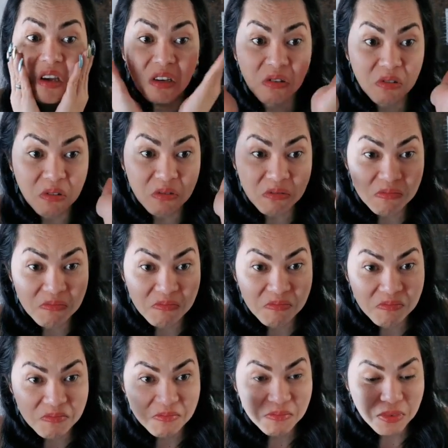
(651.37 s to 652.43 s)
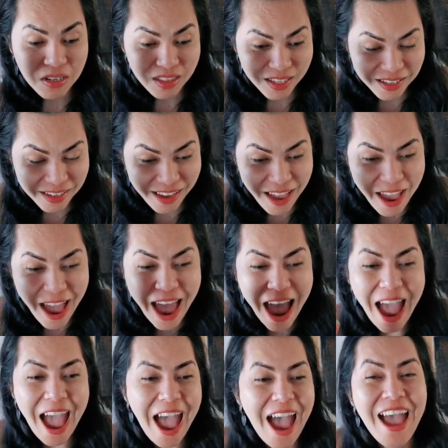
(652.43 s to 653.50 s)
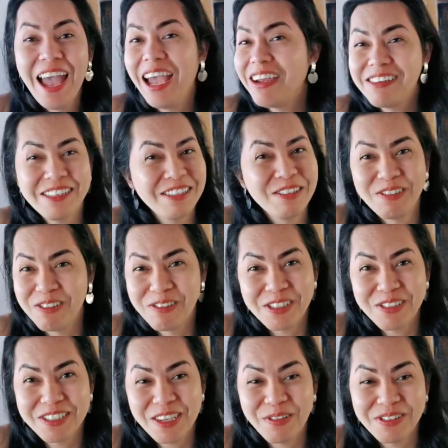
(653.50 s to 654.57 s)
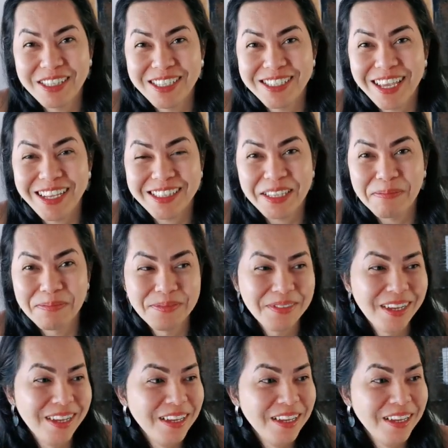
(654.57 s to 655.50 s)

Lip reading: I don't know, but I really don't know what to say with this item.